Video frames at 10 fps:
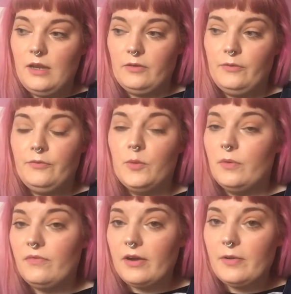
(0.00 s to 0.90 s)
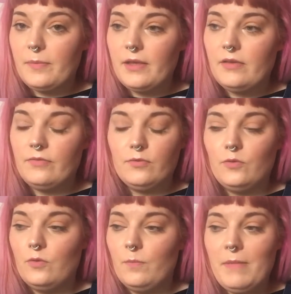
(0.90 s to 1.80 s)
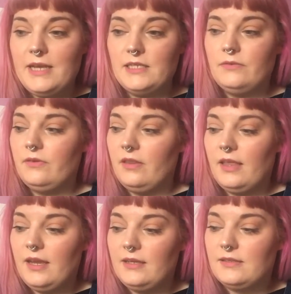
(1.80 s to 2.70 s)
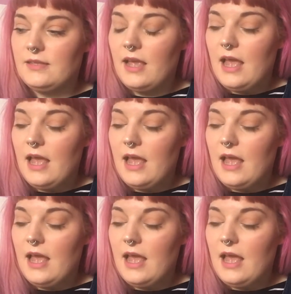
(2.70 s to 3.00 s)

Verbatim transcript: like a form of therapy for many different things